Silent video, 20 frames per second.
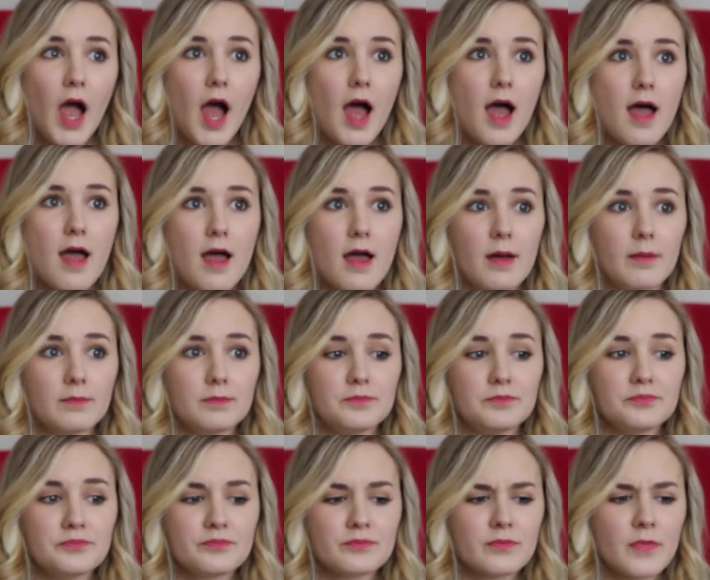um,
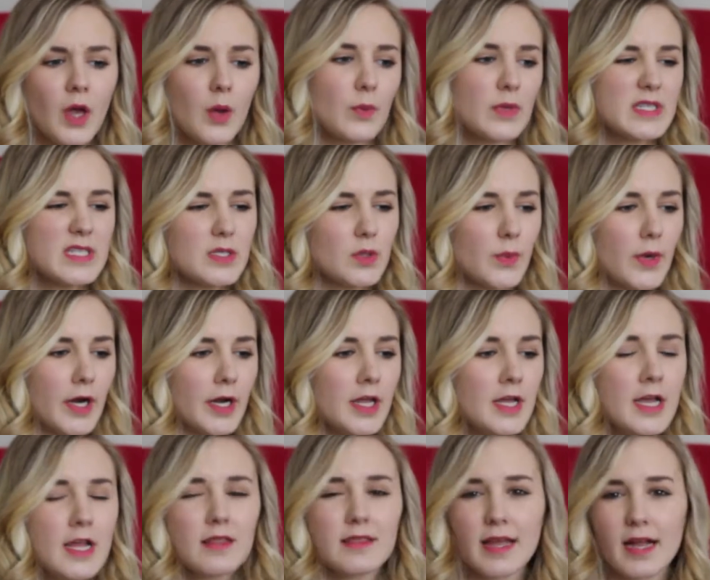what's the word,
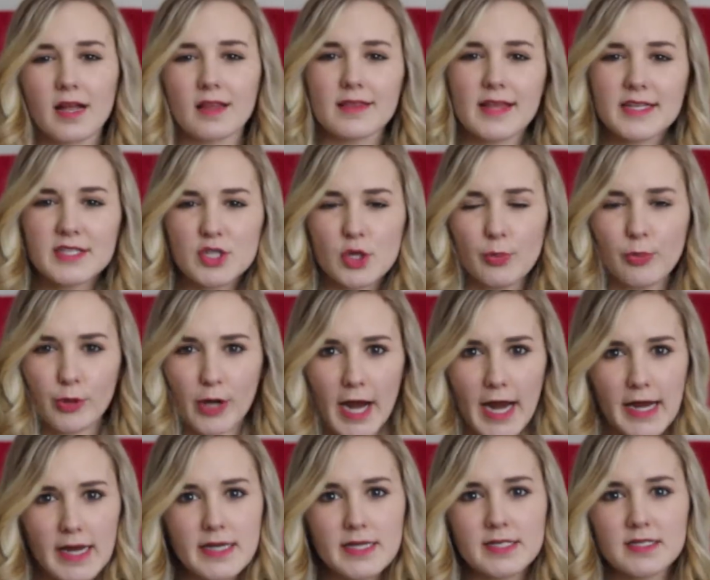like a lesser
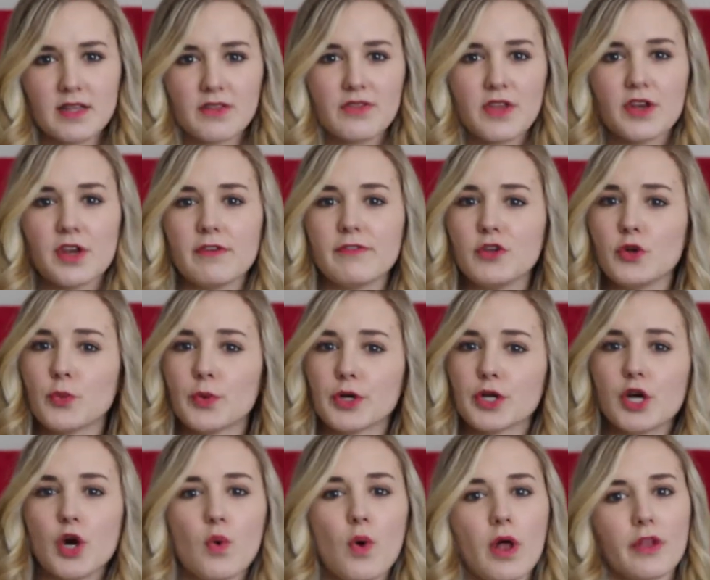price than if you were
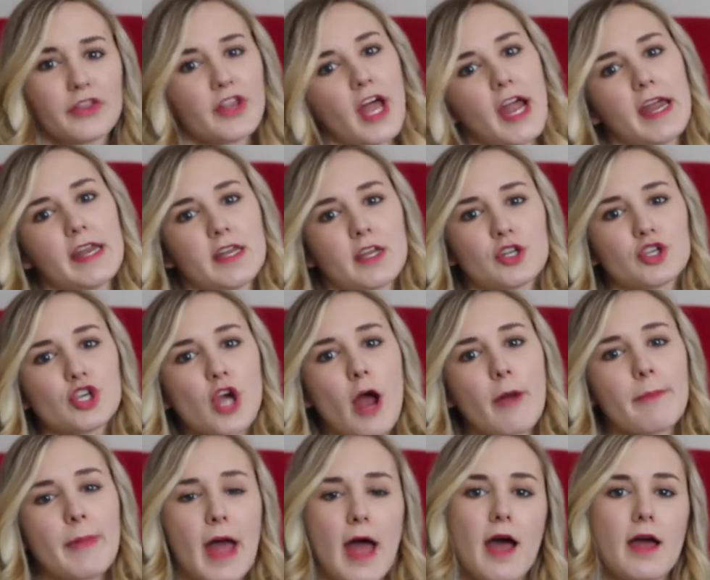to go online and
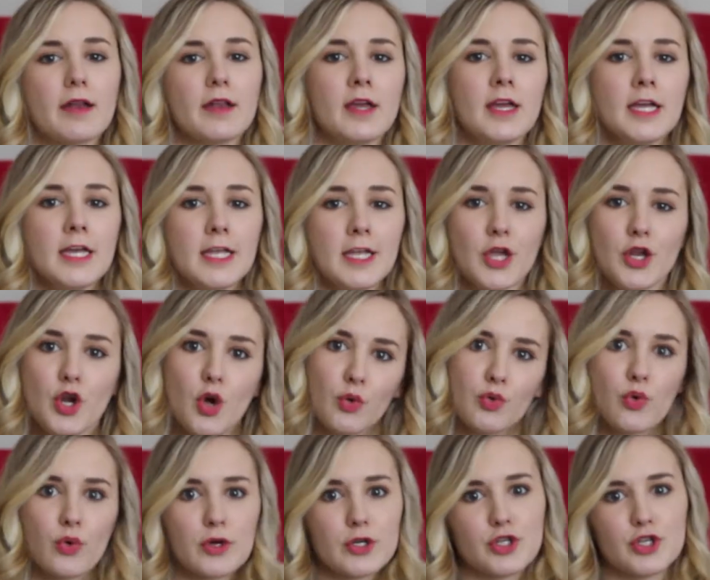shop at, you know,
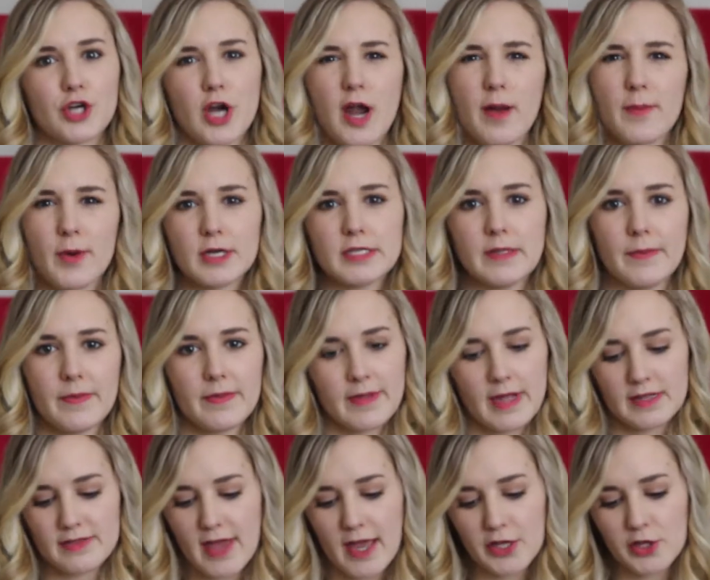Nordstrom or something
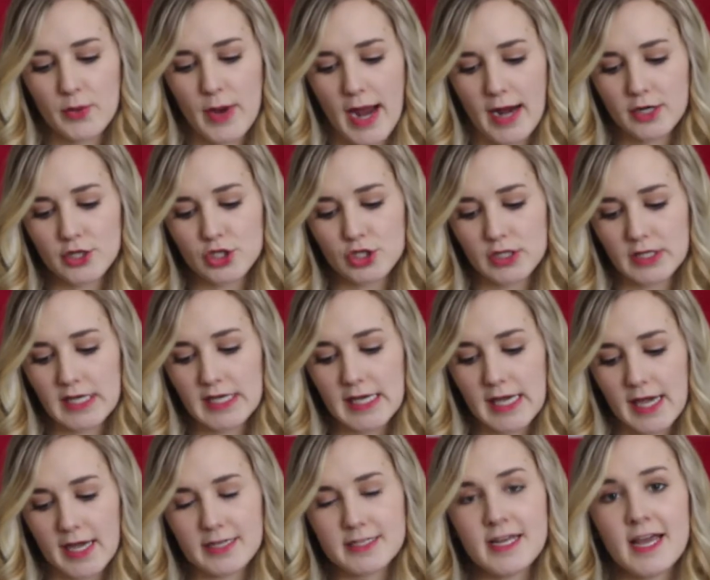like that. You actually
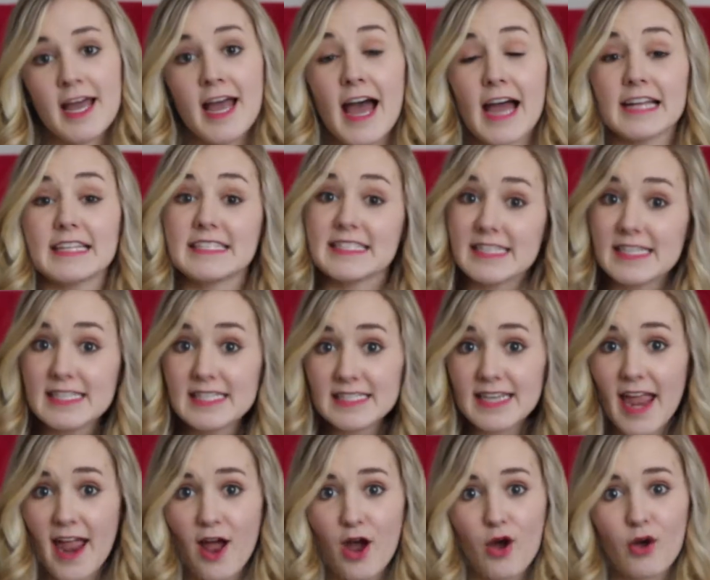get a
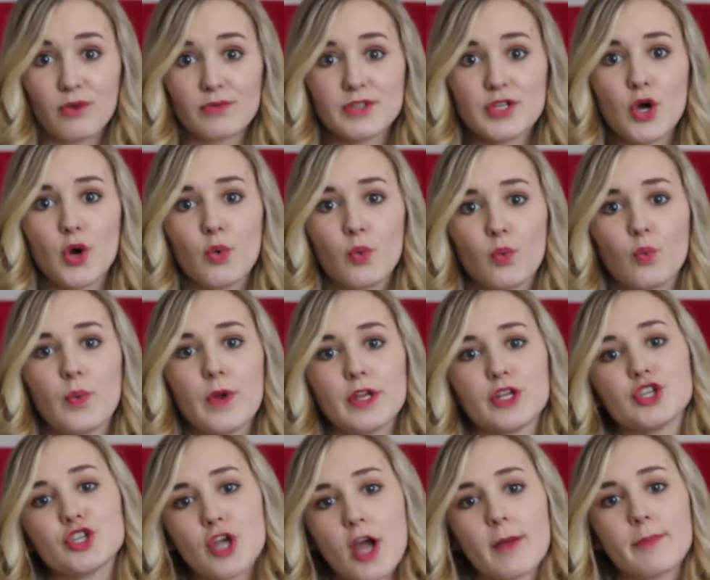discount
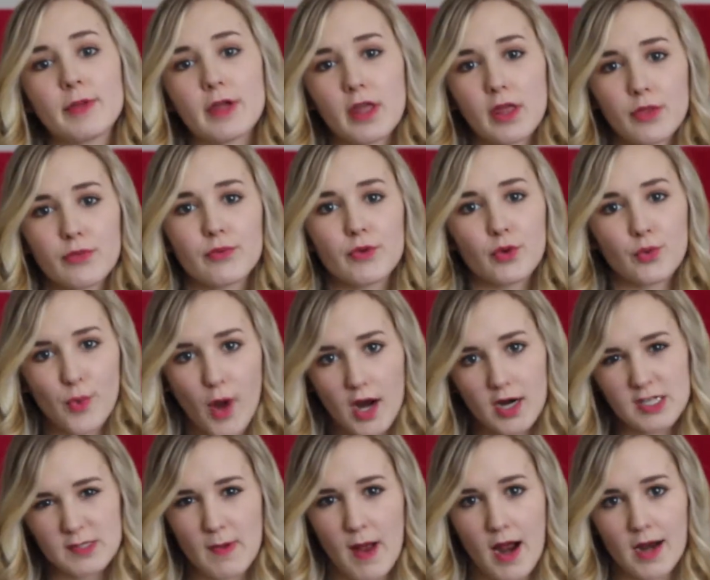when shopping through
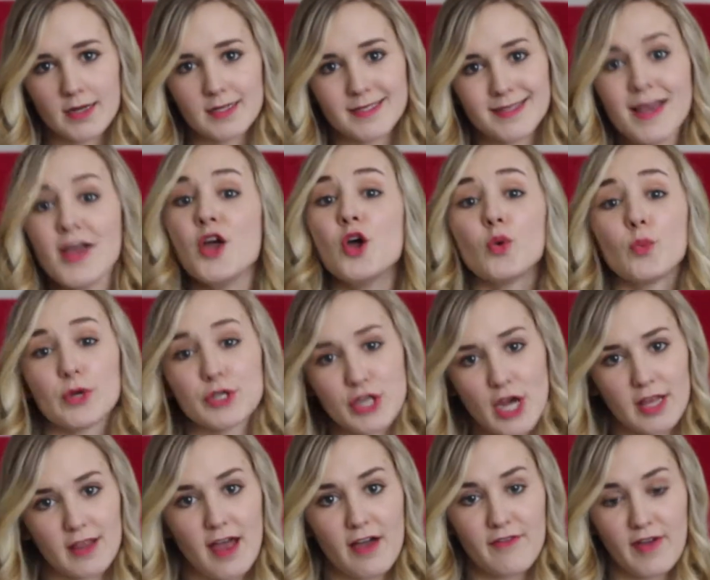Rocksbox,
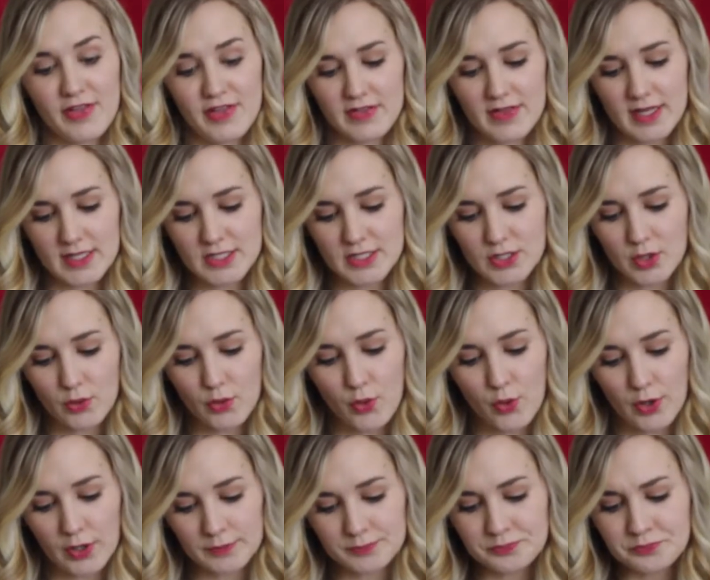which I love. I think that's so
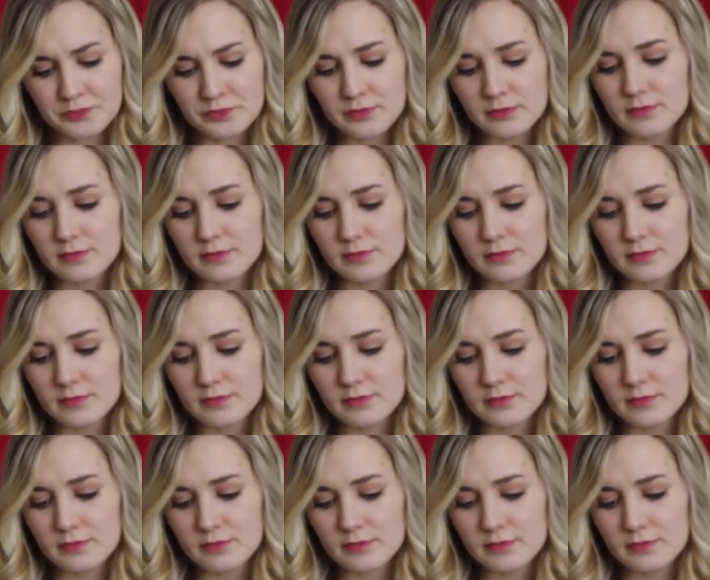cool.